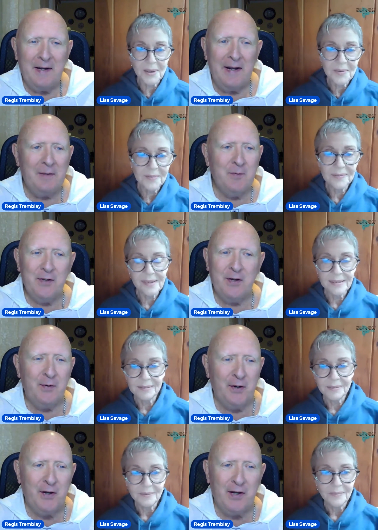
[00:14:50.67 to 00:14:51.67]
Speaker 1: I, am with
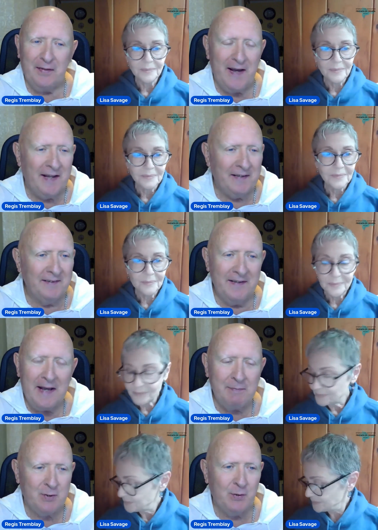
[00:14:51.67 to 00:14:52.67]
you on all of that.
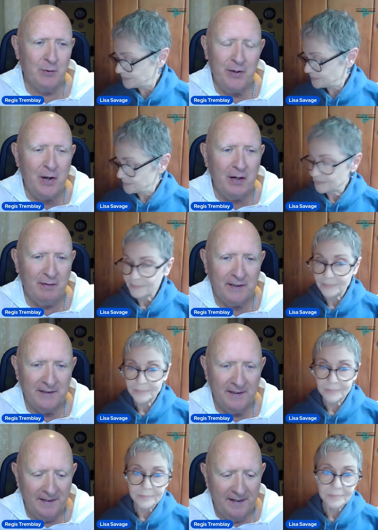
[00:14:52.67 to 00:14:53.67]
Absolutely, all of it.
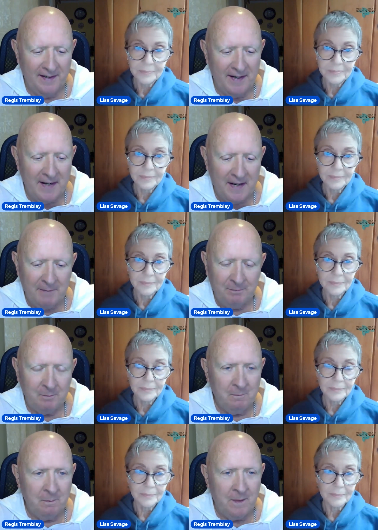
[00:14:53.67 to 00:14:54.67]
Um,
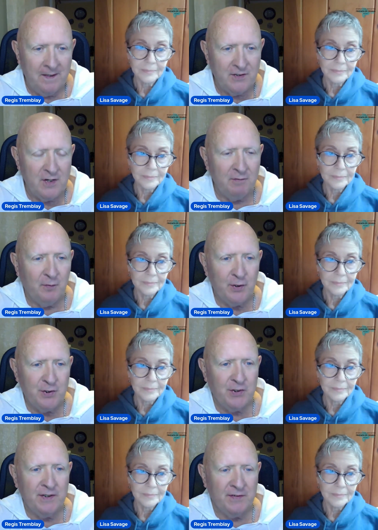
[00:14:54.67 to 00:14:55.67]
it's
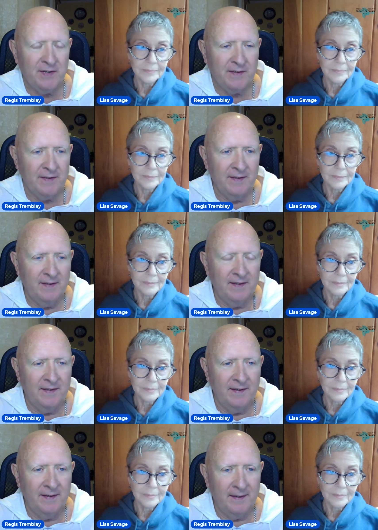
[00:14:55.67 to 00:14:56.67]
unfortunate that
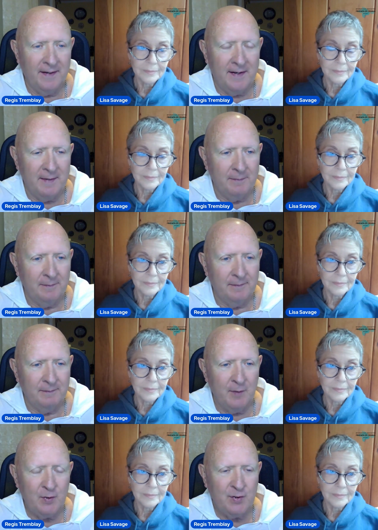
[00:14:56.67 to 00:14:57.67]
uh,
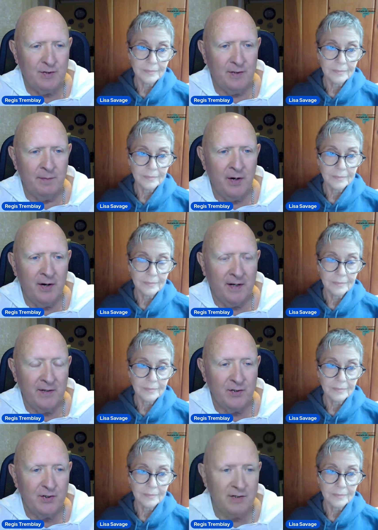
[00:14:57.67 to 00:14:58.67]
most
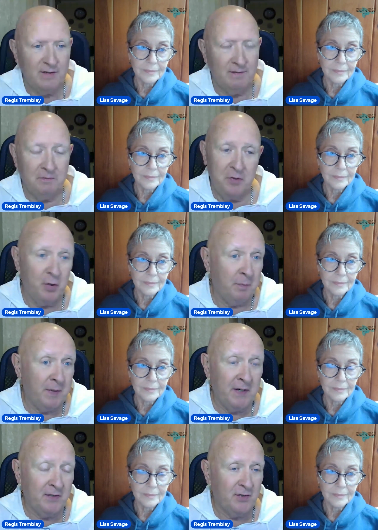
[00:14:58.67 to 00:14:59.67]
Americans,
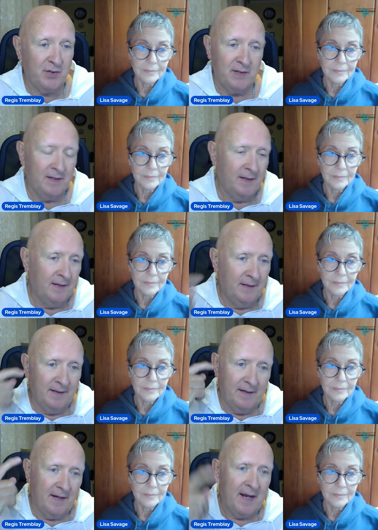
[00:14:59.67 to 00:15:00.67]
Europeans,
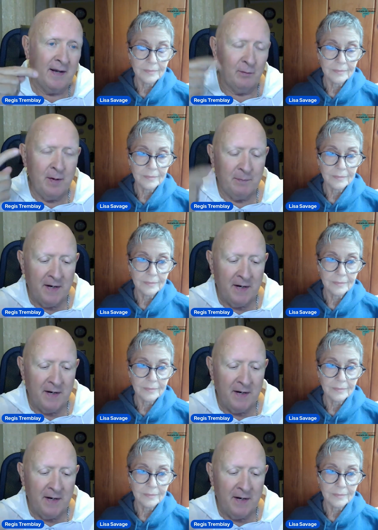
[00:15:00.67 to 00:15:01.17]
can't wrap